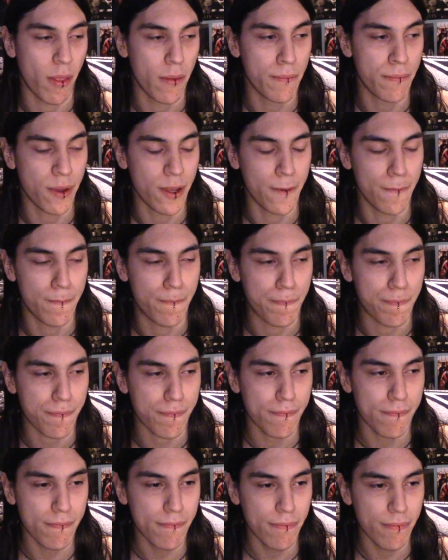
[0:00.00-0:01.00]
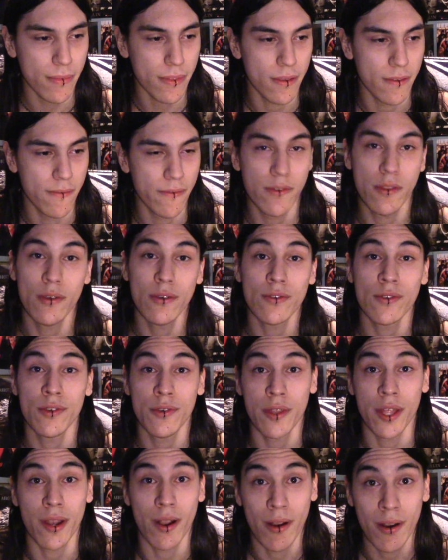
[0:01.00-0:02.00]
But for those of
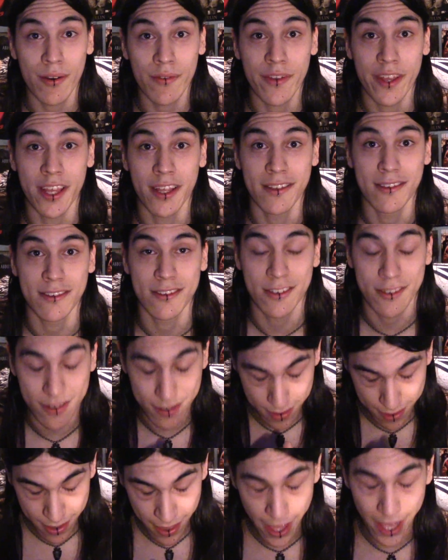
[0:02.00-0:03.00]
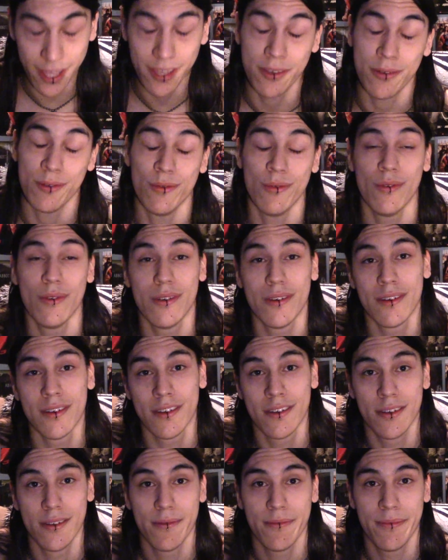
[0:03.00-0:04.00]
you that are fans, just thank you,
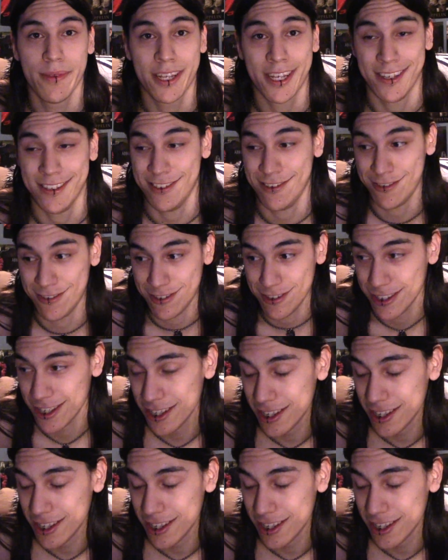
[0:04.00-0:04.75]
because